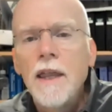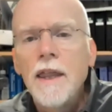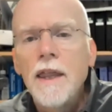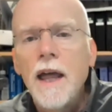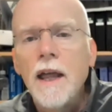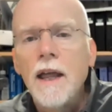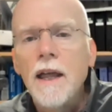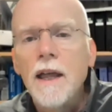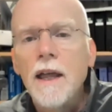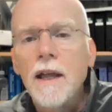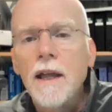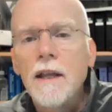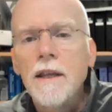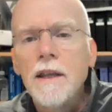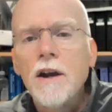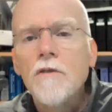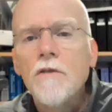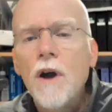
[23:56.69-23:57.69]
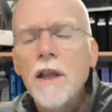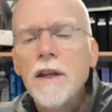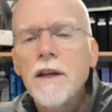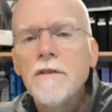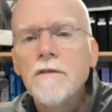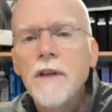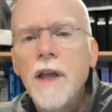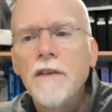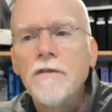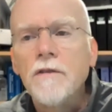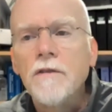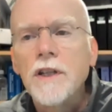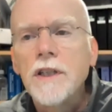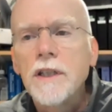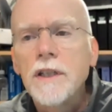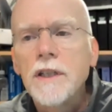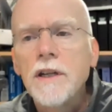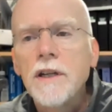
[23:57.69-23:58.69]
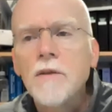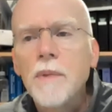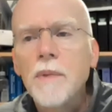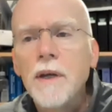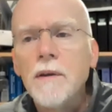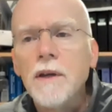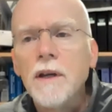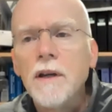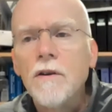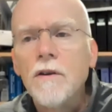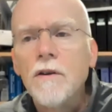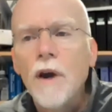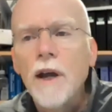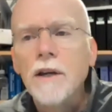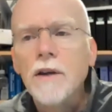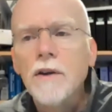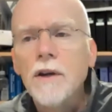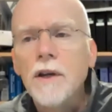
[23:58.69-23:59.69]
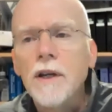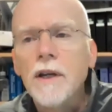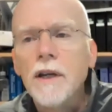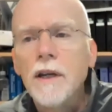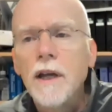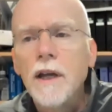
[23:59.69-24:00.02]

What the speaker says: that their quality of life would still be quite good.